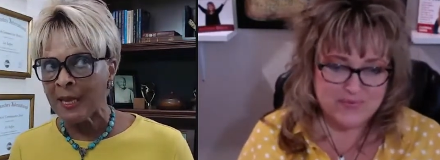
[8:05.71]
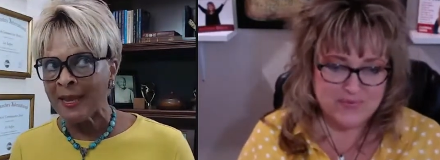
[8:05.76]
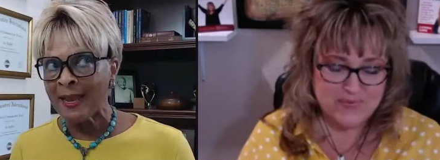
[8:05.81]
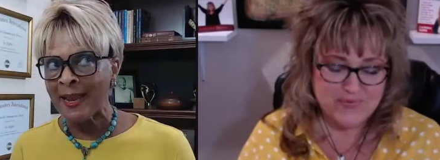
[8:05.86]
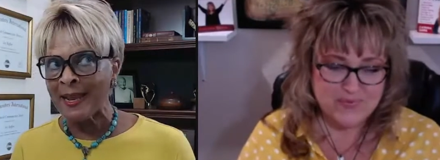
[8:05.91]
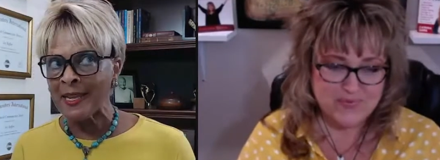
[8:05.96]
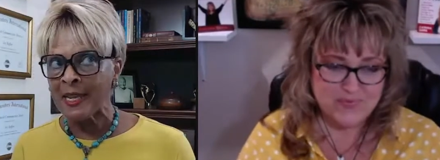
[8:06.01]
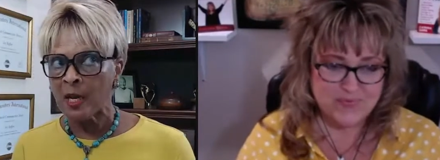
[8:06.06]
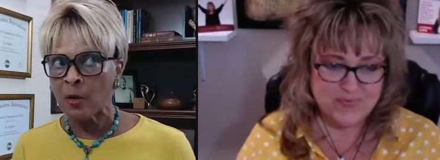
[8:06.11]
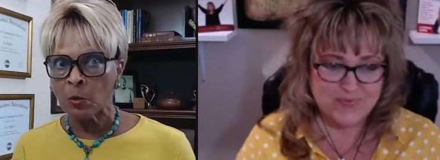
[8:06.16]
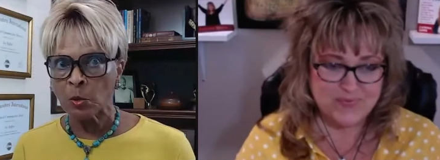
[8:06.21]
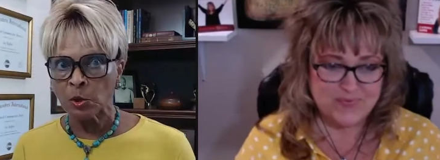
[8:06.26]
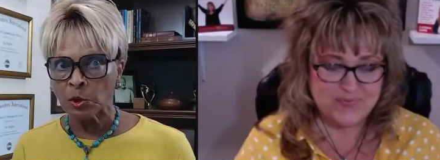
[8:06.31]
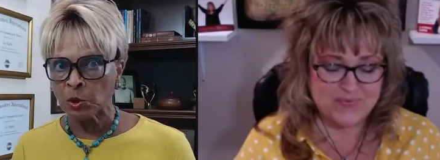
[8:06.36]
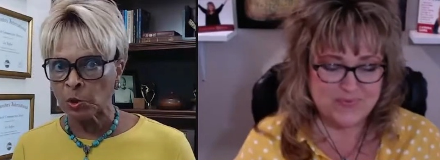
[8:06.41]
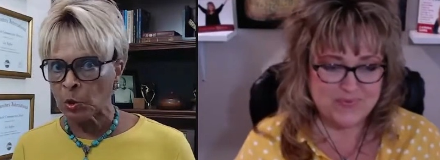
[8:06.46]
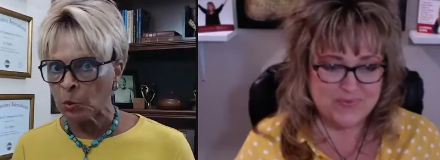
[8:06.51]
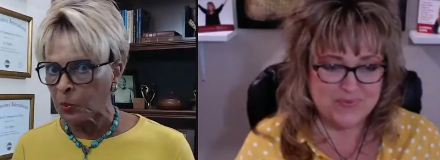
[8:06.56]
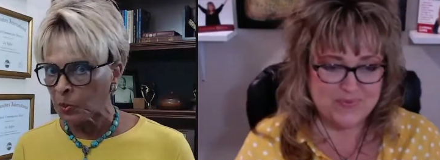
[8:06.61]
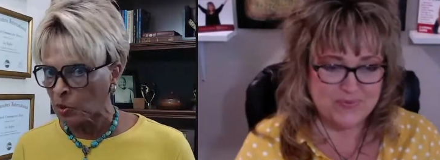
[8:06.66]
Speaker 1: and yet we're
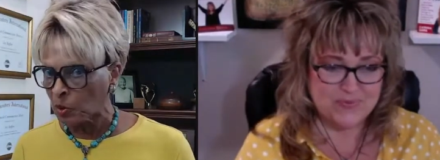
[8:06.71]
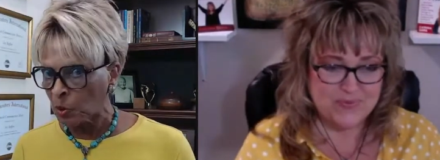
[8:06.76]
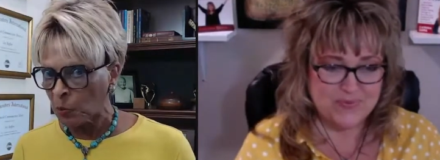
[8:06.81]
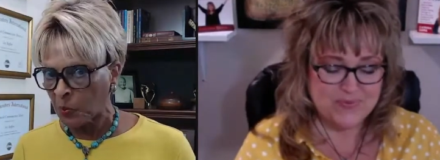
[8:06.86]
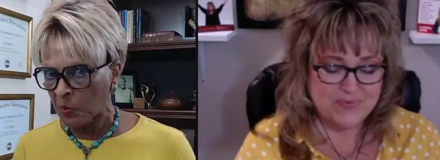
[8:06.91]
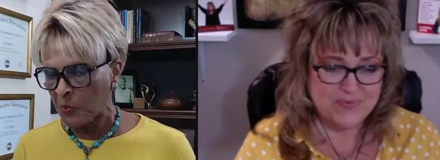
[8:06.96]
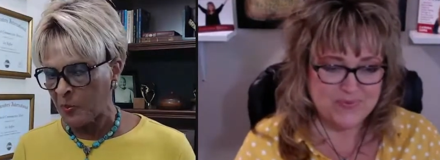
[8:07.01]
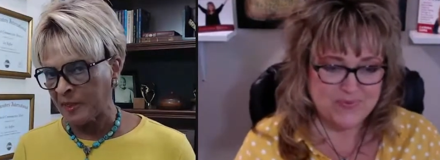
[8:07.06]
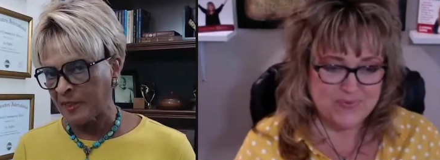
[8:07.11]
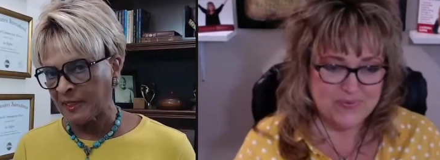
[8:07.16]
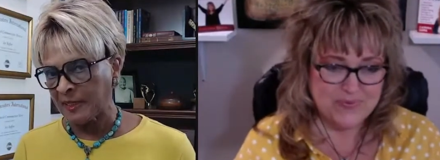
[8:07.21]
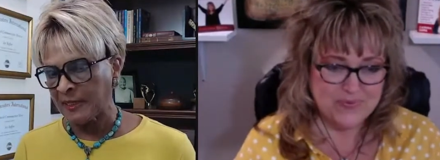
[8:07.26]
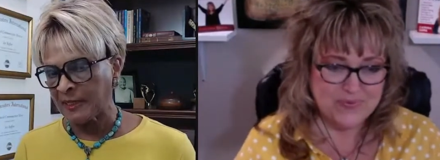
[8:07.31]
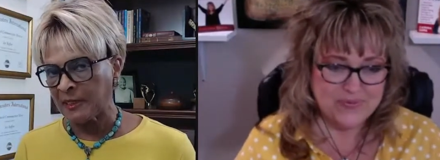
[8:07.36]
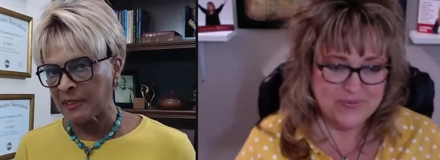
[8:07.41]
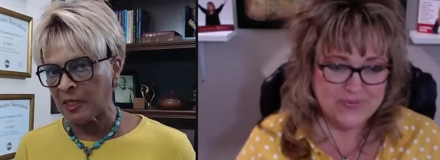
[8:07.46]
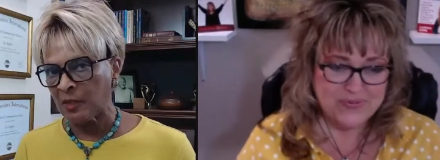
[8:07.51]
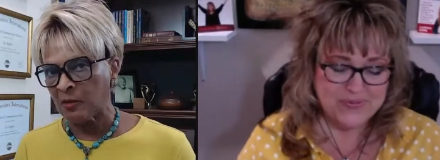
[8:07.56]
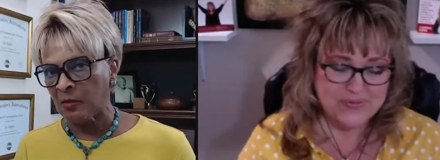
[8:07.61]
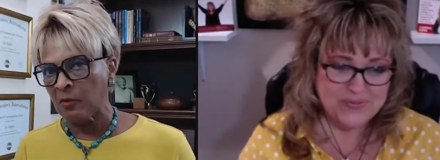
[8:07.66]
super, super busy.
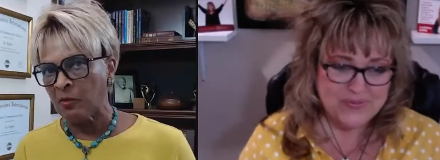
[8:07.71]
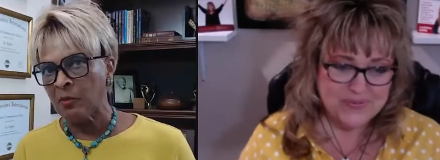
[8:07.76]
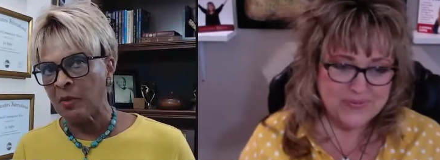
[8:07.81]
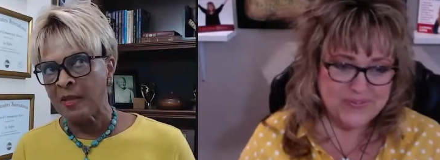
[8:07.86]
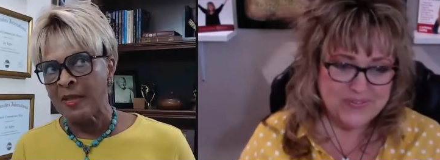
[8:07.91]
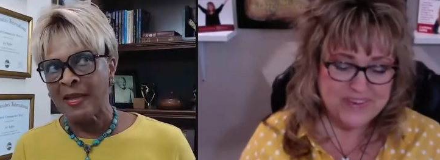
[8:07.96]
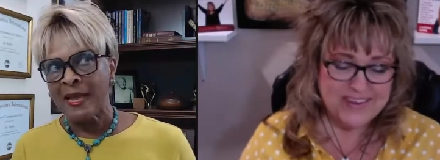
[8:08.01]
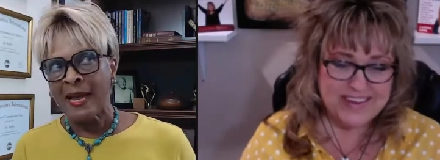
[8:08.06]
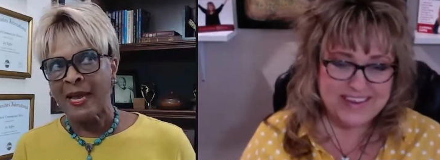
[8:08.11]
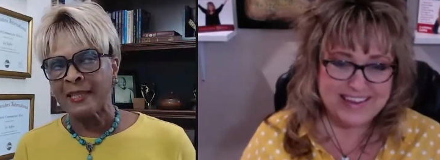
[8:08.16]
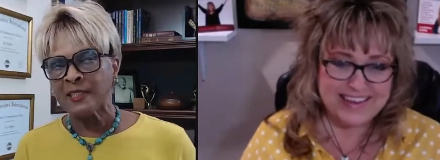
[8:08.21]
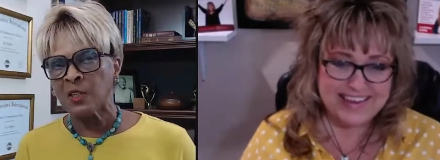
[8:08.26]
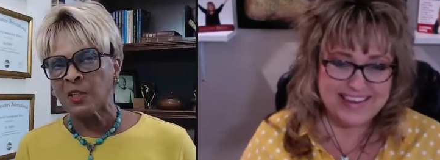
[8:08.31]
So I